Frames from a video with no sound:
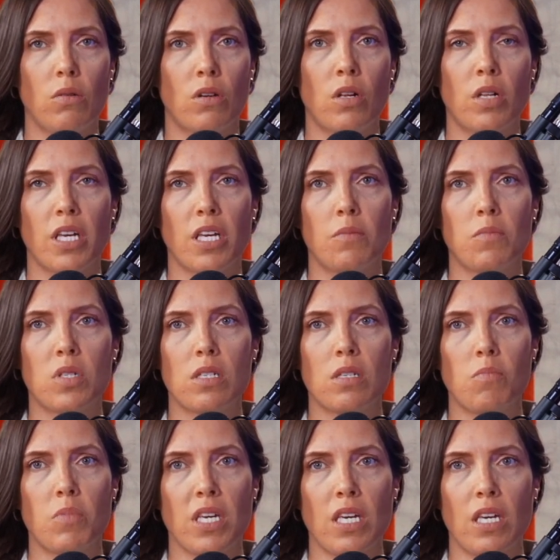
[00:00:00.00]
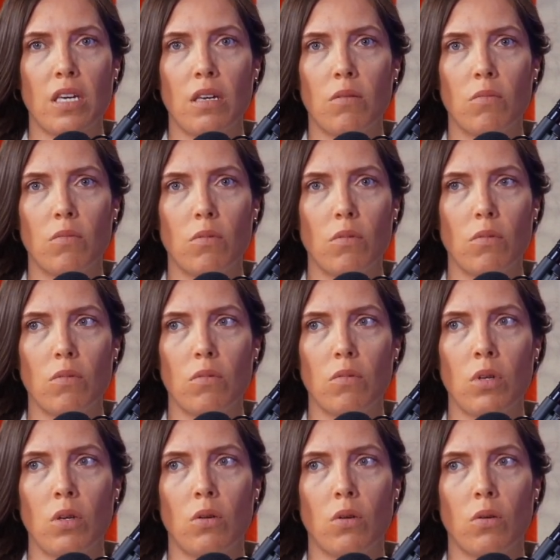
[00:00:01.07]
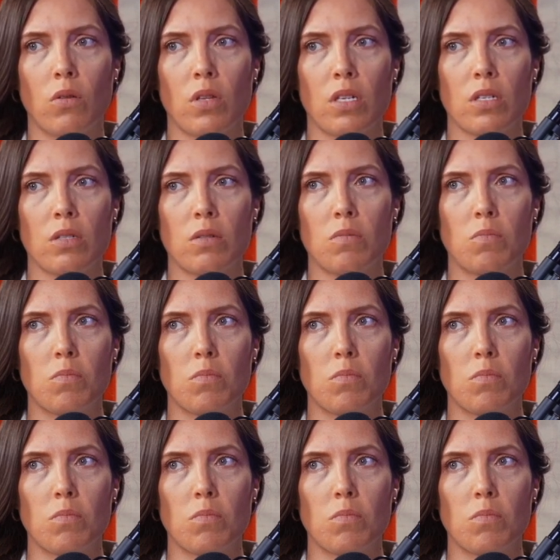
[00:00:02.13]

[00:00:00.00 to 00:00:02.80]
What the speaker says: claims to be, this